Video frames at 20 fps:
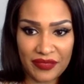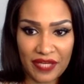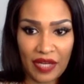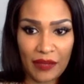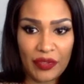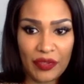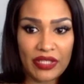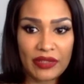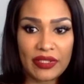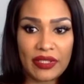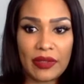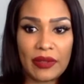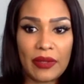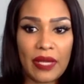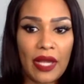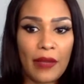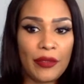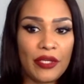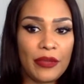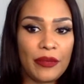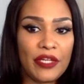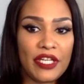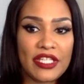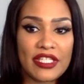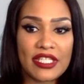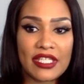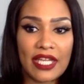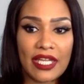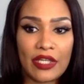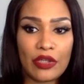How many
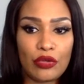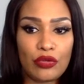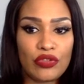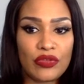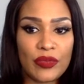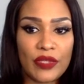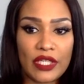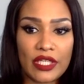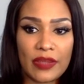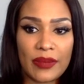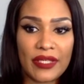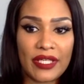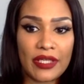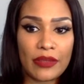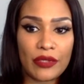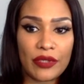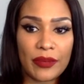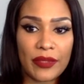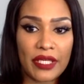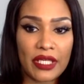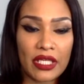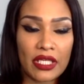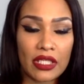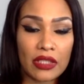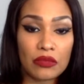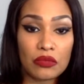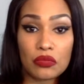minutes a day do you spend in a bed with a man?